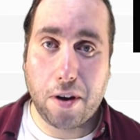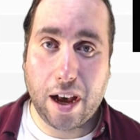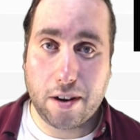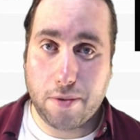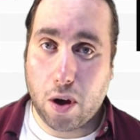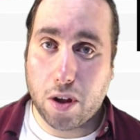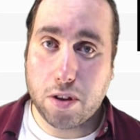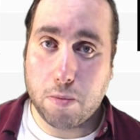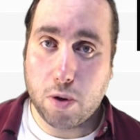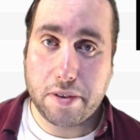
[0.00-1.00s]
out of all
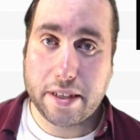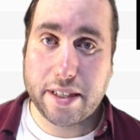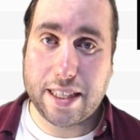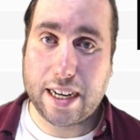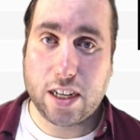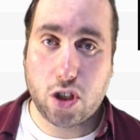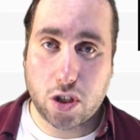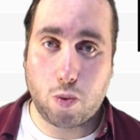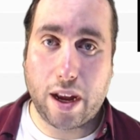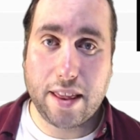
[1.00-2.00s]
the movies that I
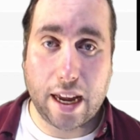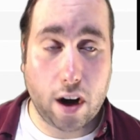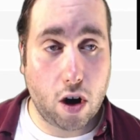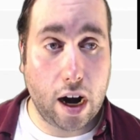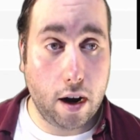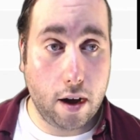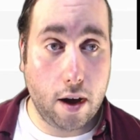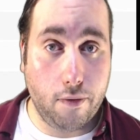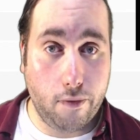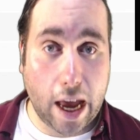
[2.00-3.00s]
just read that are
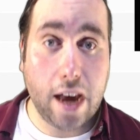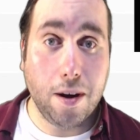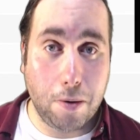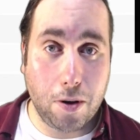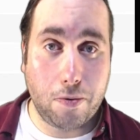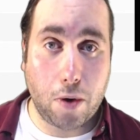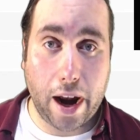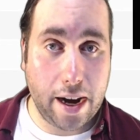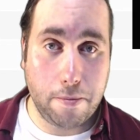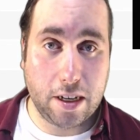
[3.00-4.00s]
available for
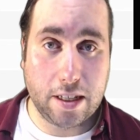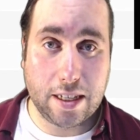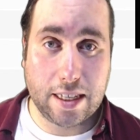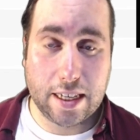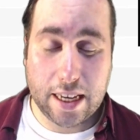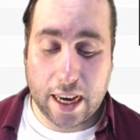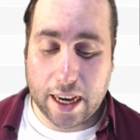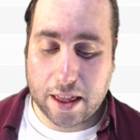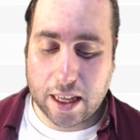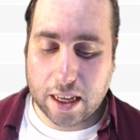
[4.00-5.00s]
anybody to see,
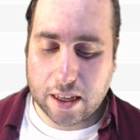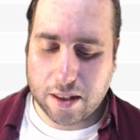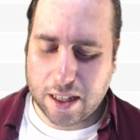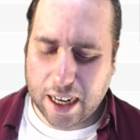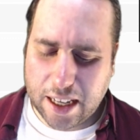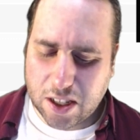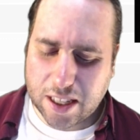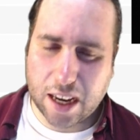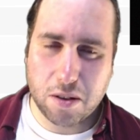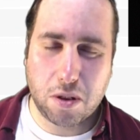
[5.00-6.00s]
I think, did I
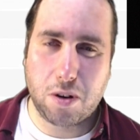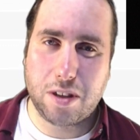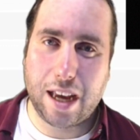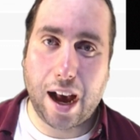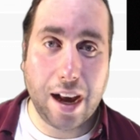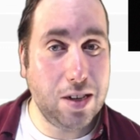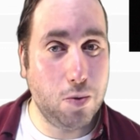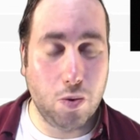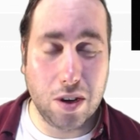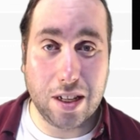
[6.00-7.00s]
just count 13? I
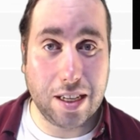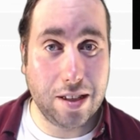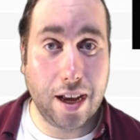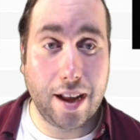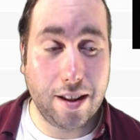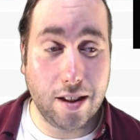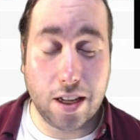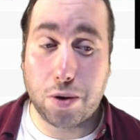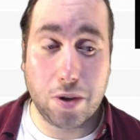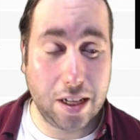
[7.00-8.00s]
really,
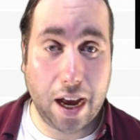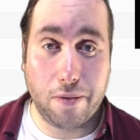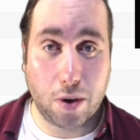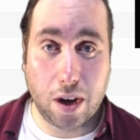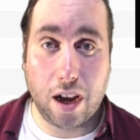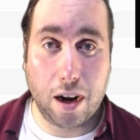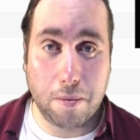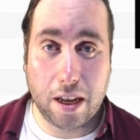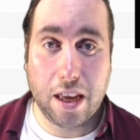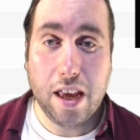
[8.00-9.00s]
literally, I forgot how
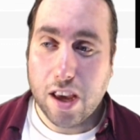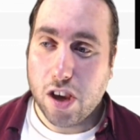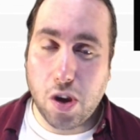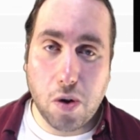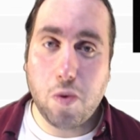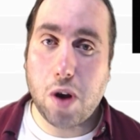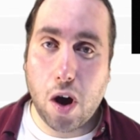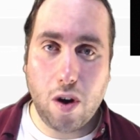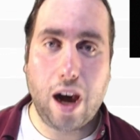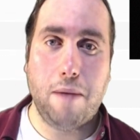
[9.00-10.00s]
many. You
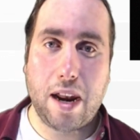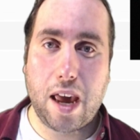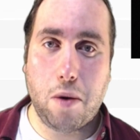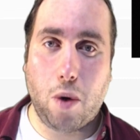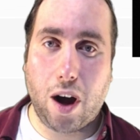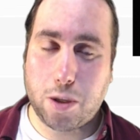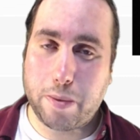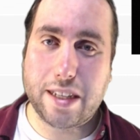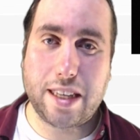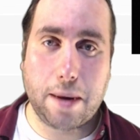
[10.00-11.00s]
know how many I watched
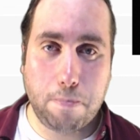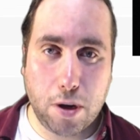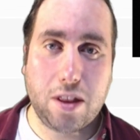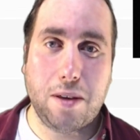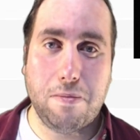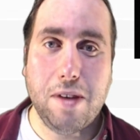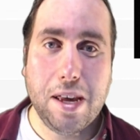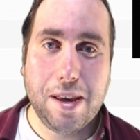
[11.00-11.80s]
because I put them